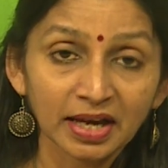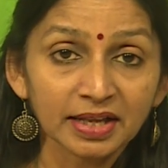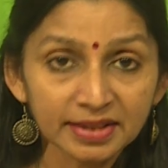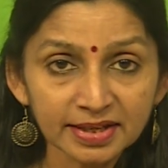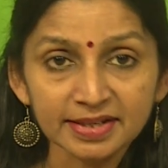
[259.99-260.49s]

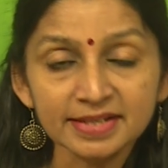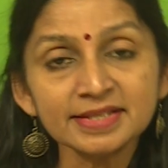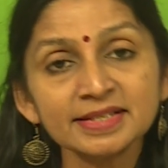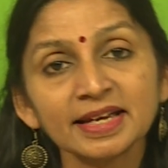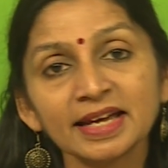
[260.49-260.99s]

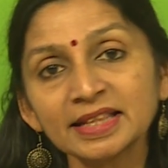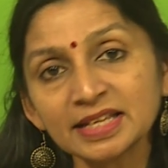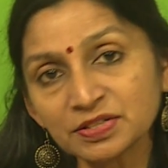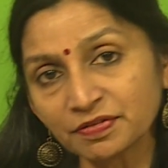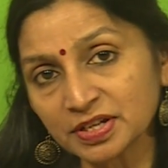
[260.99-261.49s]
Thus, in
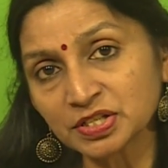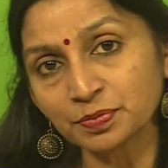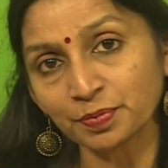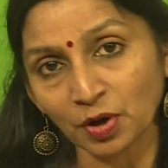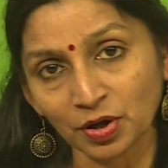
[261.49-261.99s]
this
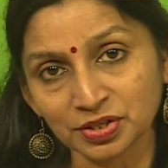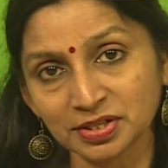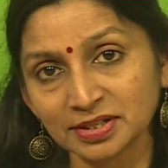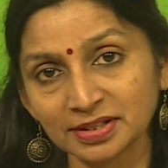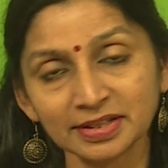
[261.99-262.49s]
first plot,
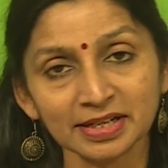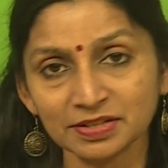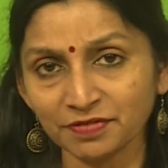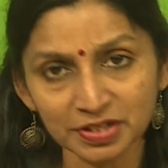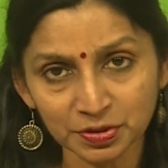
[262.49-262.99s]
that is
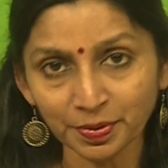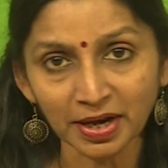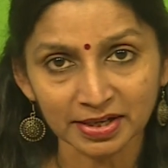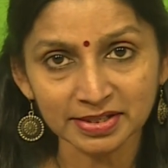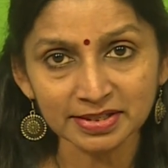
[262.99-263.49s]
first
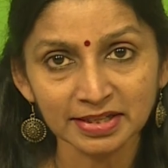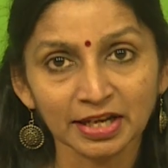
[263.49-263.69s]
part,